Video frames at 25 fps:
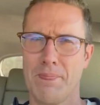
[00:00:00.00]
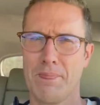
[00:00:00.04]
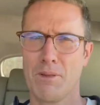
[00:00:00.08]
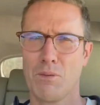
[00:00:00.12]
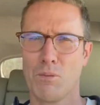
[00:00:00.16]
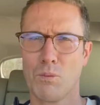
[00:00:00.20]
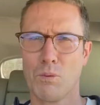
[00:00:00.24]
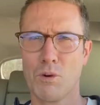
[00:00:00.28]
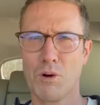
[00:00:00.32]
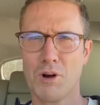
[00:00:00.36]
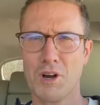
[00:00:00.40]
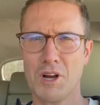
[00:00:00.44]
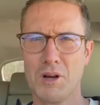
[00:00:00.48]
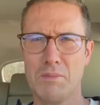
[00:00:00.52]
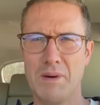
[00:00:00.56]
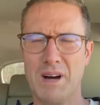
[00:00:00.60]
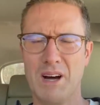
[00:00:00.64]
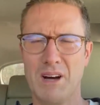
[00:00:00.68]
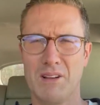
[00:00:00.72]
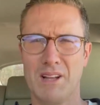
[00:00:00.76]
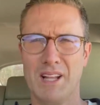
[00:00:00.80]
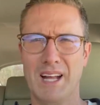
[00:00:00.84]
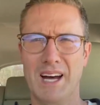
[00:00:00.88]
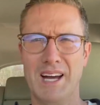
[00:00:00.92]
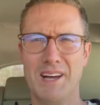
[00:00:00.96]
worry
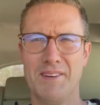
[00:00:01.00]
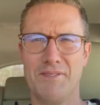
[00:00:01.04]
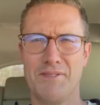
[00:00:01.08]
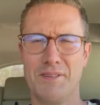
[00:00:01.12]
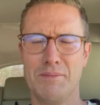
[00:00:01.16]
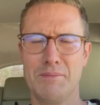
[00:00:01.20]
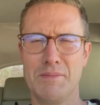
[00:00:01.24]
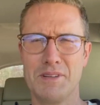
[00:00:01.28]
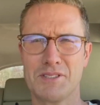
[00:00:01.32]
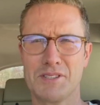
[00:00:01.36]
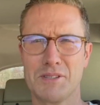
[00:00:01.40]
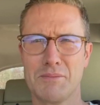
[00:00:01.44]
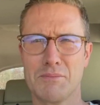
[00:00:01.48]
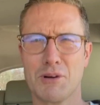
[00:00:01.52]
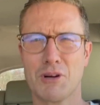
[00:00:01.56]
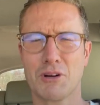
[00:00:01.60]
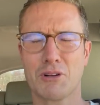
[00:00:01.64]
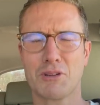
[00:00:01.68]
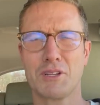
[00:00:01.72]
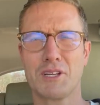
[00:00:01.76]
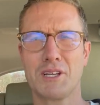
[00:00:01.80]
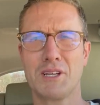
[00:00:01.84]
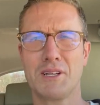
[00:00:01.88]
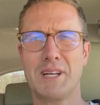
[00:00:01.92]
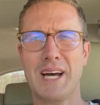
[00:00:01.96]
about life and missing
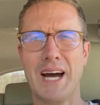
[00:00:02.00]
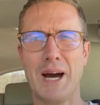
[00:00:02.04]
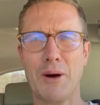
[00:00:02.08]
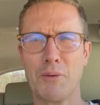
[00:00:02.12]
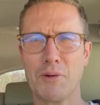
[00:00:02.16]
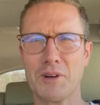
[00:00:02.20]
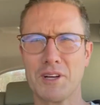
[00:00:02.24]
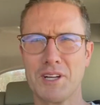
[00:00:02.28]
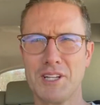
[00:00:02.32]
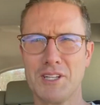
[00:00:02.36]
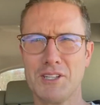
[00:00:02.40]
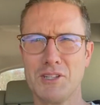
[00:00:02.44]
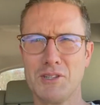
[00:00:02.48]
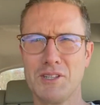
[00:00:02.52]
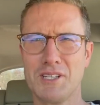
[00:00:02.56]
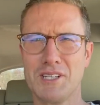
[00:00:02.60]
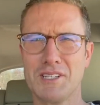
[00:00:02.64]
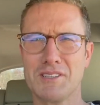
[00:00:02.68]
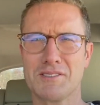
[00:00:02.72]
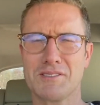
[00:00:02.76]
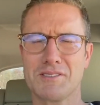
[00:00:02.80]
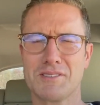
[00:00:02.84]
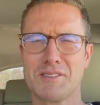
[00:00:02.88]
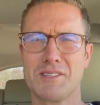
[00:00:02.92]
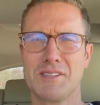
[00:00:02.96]
Berkeley and how we're going to do
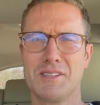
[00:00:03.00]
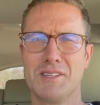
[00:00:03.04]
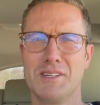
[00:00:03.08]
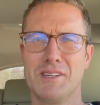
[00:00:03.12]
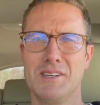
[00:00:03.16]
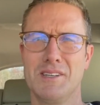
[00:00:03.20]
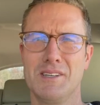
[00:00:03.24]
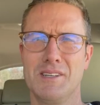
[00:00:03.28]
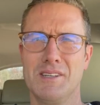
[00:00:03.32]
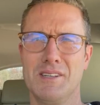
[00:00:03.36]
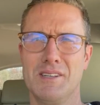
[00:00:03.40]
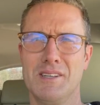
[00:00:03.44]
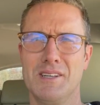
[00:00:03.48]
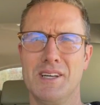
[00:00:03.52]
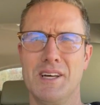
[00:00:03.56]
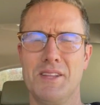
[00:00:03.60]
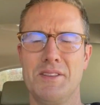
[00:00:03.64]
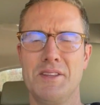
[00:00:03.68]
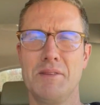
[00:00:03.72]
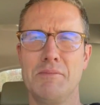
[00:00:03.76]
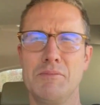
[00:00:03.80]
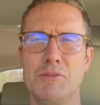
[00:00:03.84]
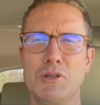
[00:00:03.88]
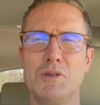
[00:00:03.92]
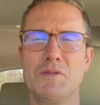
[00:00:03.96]
this. And
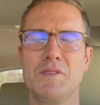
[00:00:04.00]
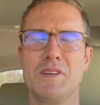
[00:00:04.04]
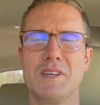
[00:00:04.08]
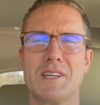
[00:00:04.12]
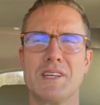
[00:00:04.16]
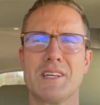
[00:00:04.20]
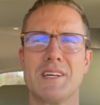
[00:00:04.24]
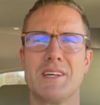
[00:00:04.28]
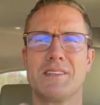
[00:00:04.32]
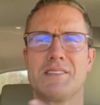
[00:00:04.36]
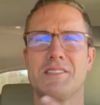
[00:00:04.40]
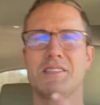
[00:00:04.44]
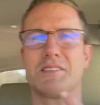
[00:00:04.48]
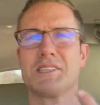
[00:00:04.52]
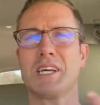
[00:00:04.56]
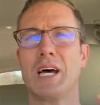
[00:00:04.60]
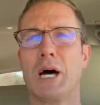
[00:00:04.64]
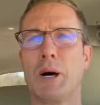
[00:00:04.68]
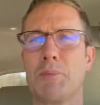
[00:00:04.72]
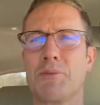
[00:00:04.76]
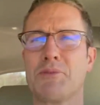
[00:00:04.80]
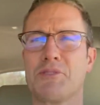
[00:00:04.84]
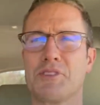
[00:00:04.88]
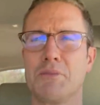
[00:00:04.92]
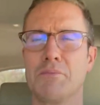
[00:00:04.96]
then moving, it just
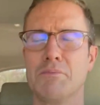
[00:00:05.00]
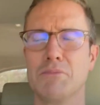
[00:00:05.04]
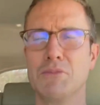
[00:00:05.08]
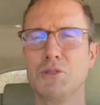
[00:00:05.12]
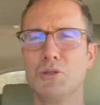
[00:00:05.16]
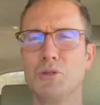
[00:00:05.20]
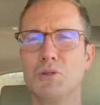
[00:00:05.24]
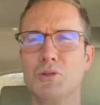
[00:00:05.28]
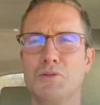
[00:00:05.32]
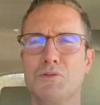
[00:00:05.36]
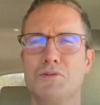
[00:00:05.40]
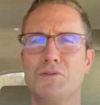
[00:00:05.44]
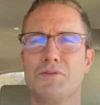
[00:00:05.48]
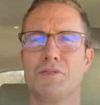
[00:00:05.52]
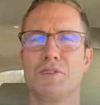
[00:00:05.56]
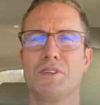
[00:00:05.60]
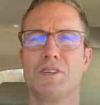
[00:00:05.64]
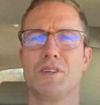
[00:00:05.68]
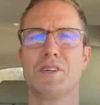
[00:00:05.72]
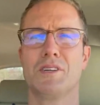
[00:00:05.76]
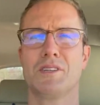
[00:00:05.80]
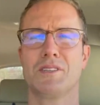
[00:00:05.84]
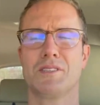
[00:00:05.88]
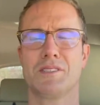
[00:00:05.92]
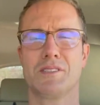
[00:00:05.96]
helps to move,
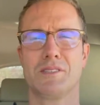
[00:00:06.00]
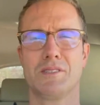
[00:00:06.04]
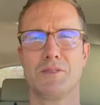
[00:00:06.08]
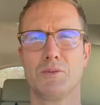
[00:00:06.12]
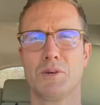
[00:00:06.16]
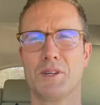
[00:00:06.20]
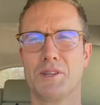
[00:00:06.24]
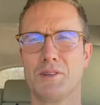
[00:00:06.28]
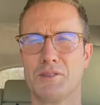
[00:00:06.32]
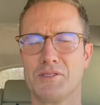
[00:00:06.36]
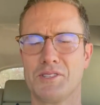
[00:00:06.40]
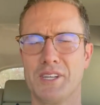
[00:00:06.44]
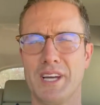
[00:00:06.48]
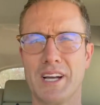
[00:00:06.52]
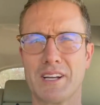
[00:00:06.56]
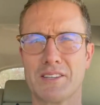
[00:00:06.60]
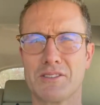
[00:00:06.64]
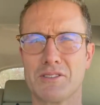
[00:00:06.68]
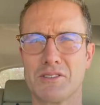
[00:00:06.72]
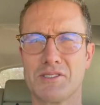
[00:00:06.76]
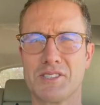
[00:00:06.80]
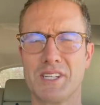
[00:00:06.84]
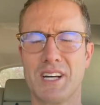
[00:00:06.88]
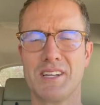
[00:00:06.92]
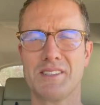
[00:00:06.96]
to whether it's
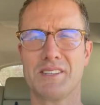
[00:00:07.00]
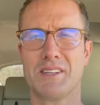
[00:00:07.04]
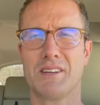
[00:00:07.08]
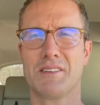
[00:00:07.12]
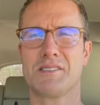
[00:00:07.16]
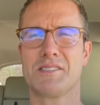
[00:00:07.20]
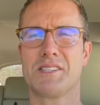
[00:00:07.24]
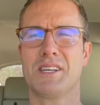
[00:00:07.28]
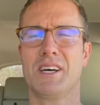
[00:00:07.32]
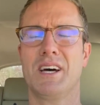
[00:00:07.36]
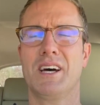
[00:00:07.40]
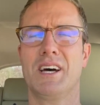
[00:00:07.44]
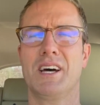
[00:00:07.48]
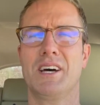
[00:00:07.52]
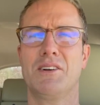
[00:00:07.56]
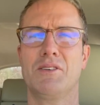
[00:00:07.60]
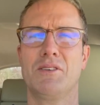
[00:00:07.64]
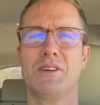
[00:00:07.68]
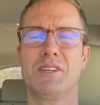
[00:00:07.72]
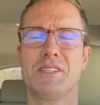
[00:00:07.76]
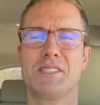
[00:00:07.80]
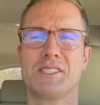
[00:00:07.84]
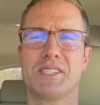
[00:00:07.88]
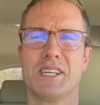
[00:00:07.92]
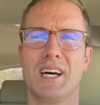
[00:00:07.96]
exercise outside or
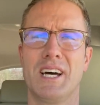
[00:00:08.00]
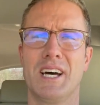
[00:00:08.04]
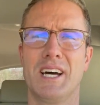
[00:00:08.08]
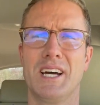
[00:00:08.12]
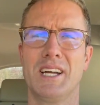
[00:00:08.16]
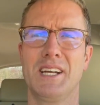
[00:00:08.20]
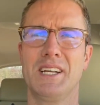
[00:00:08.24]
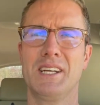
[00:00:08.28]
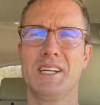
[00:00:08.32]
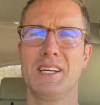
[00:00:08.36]
inside.